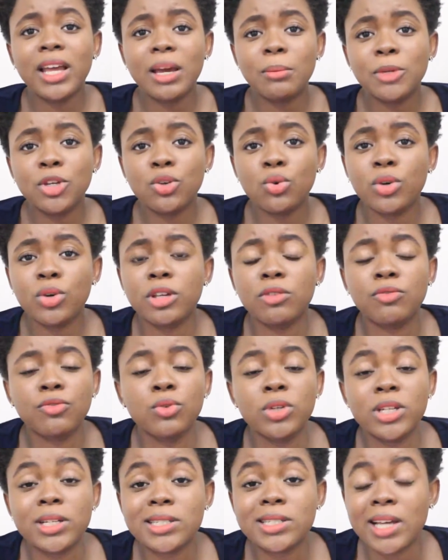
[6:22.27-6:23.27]
Let me know if
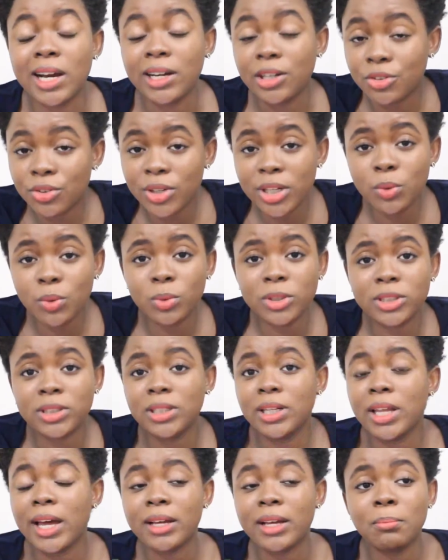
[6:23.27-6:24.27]
you disagree
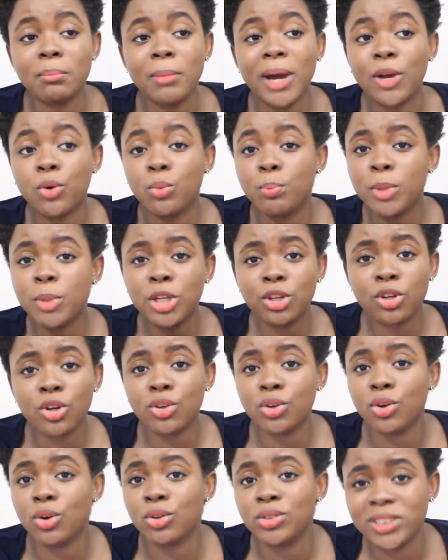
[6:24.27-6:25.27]
with like my
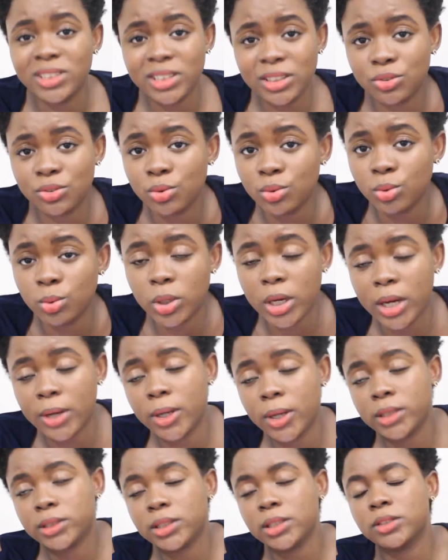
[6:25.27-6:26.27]
opinion on this Google
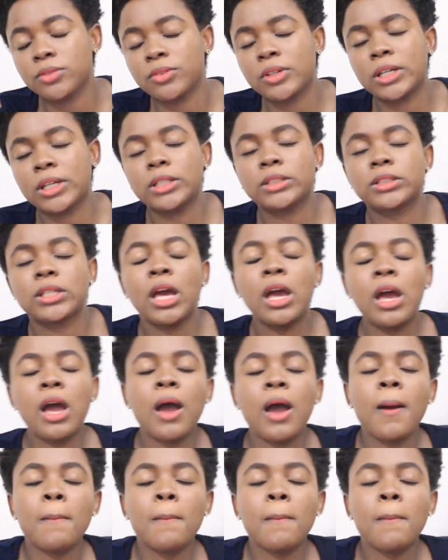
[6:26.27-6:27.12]
Career Certificate.